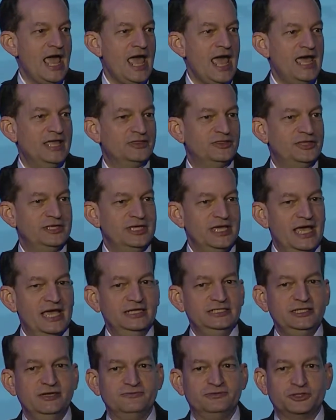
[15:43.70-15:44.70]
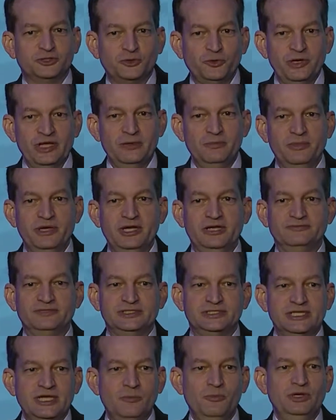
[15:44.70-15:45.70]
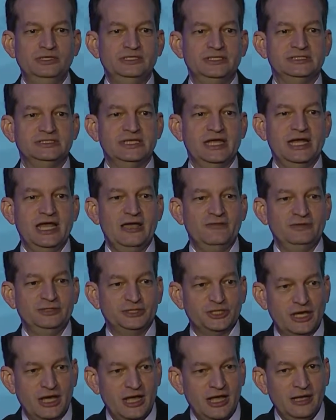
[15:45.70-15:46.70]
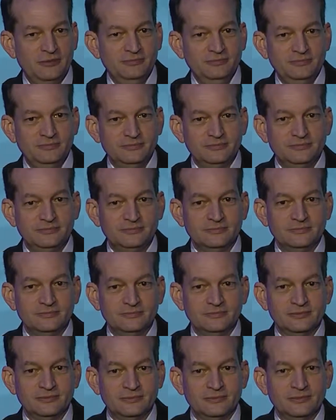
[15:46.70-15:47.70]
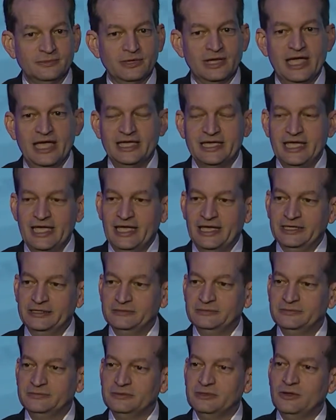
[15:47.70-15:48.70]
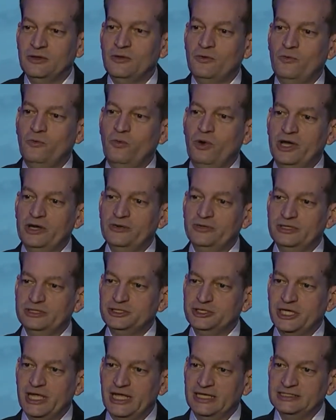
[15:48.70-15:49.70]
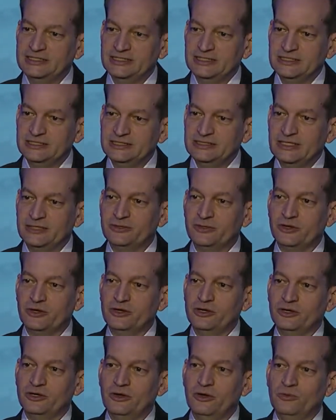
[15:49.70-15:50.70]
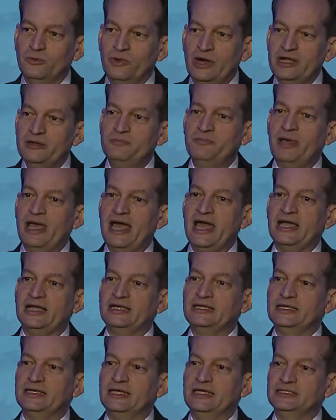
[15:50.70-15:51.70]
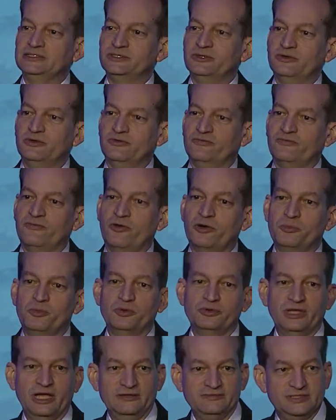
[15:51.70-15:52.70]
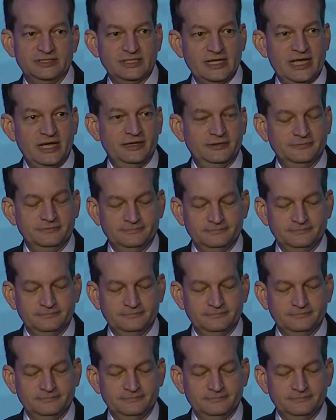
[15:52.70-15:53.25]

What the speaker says: at the end of treatment, if someone does not have a job, again, what are the chances that they're going to go right back into their former lifestyle?